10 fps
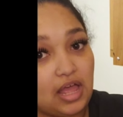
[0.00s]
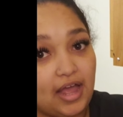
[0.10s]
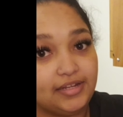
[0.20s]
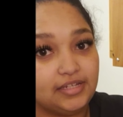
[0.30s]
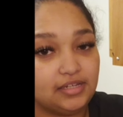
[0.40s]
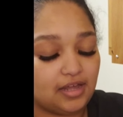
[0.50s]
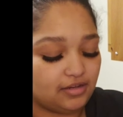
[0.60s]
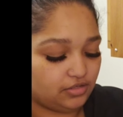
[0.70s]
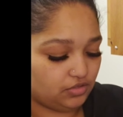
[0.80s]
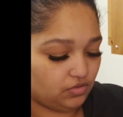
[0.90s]
I did not
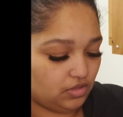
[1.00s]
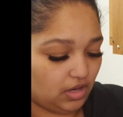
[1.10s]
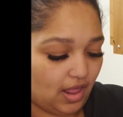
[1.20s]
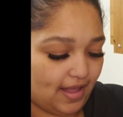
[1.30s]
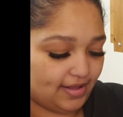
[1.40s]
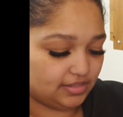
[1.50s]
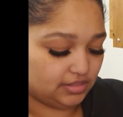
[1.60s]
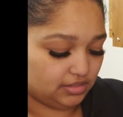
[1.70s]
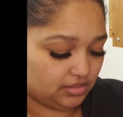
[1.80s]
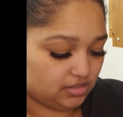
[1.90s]
do the
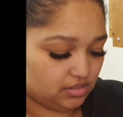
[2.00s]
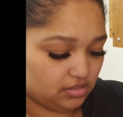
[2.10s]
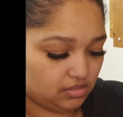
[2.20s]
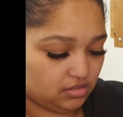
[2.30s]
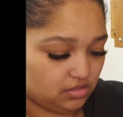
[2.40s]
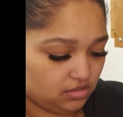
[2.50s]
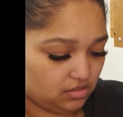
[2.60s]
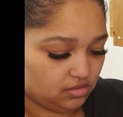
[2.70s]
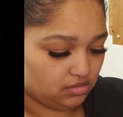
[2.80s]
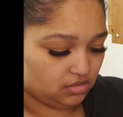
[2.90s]
last,
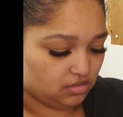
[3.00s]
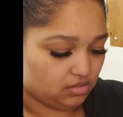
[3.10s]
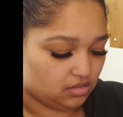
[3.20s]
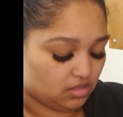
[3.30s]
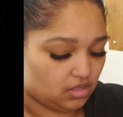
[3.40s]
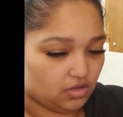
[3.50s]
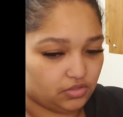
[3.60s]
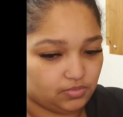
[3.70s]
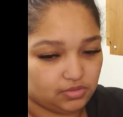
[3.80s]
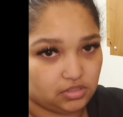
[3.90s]
I think I
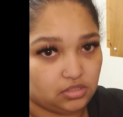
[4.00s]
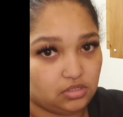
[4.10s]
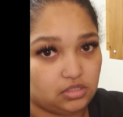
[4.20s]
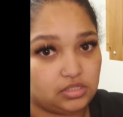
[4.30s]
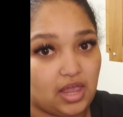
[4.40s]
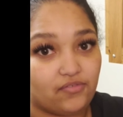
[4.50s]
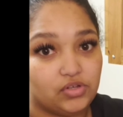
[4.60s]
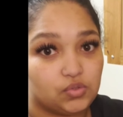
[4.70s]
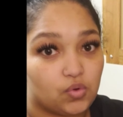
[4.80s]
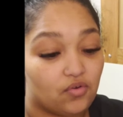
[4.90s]
was supposed to do these every
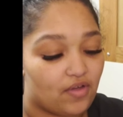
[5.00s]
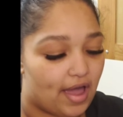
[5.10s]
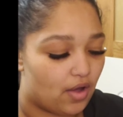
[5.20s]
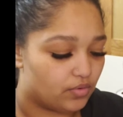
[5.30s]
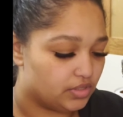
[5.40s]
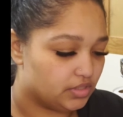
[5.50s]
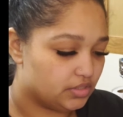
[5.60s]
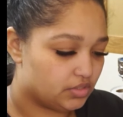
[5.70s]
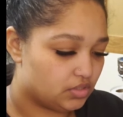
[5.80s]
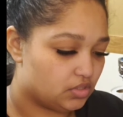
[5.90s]
12 hours,
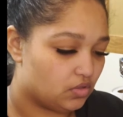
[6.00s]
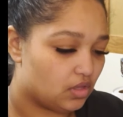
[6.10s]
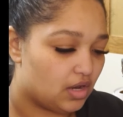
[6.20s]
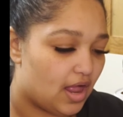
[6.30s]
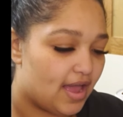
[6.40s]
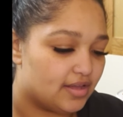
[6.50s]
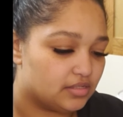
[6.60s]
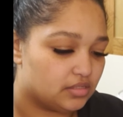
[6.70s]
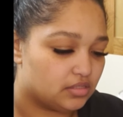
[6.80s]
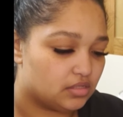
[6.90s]
so the
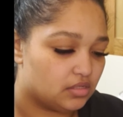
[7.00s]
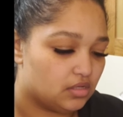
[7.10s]
last